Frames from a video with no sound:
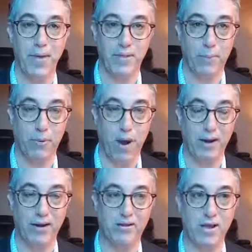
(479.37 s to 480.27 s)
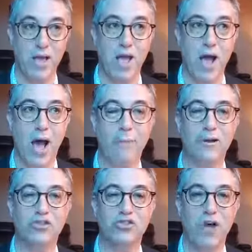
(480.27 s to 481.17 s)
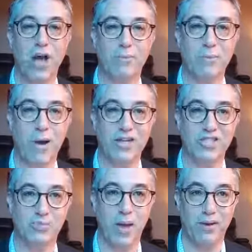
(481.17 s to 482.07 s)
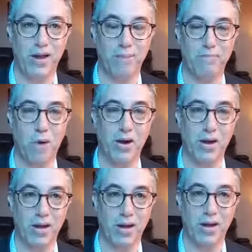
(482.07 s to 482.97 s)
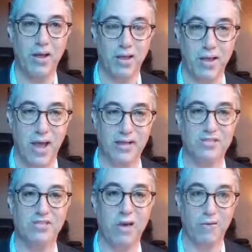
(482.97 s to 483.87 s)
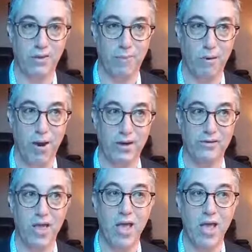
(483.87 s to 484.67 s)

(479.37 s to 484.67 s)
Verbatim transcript: the product, how much time am I spending marketing and selling the product,